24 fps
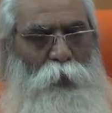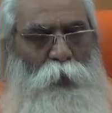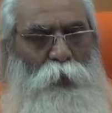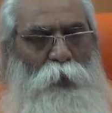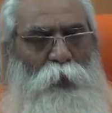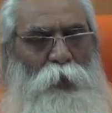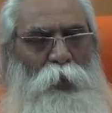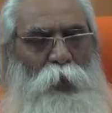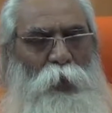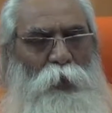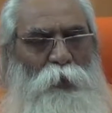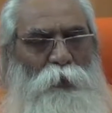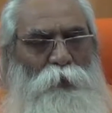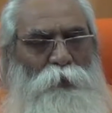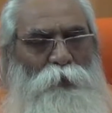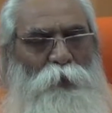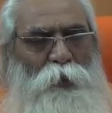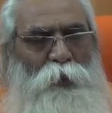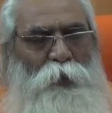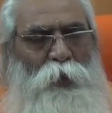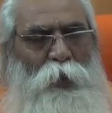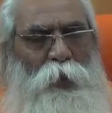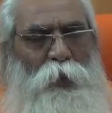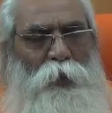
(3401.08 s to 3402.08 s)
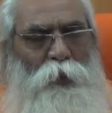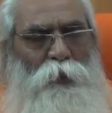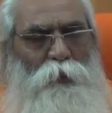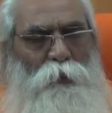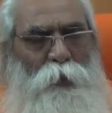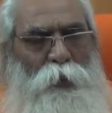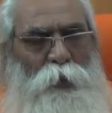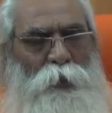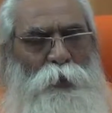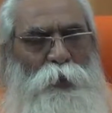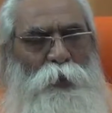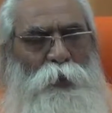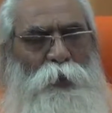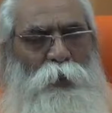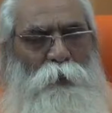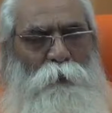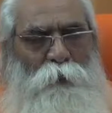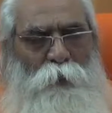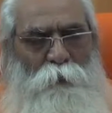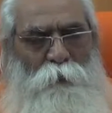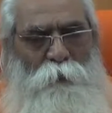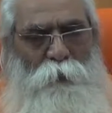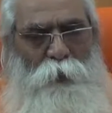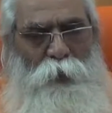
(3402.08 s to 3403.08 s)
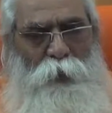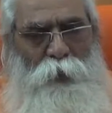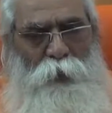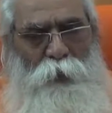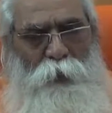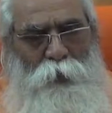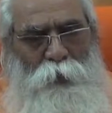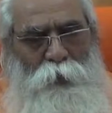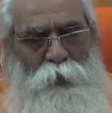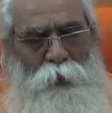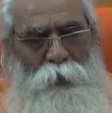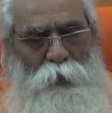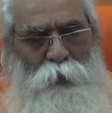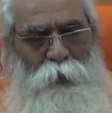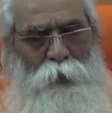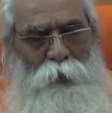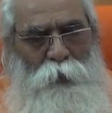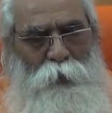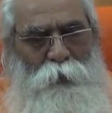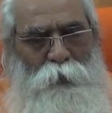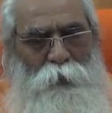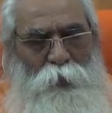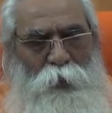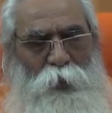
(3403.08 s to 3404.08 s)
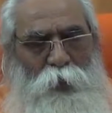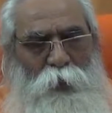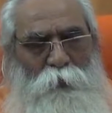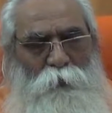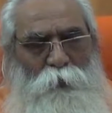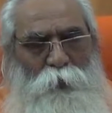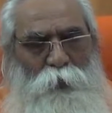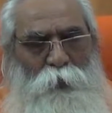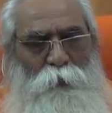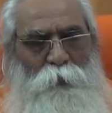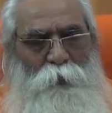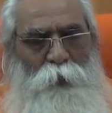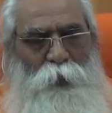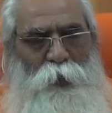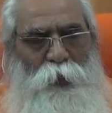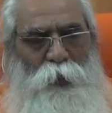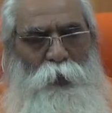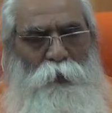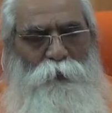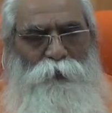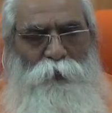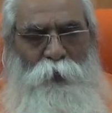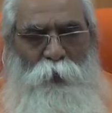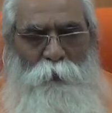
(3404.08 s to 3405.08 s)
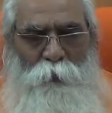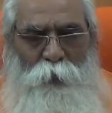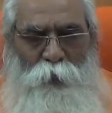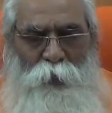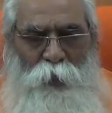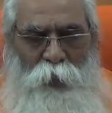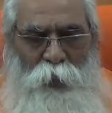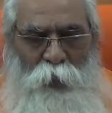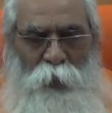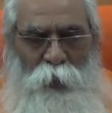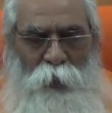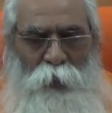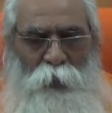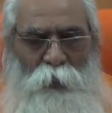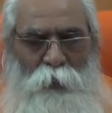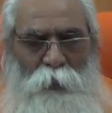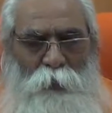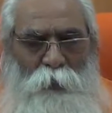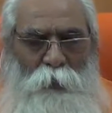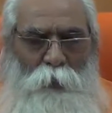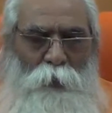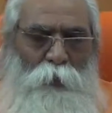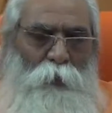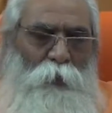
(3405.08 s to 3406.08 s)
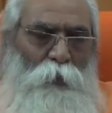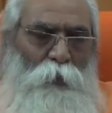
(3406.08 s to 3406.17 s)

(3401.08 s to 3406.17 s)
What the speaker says: In 19 and 20 November, there will be a seminar.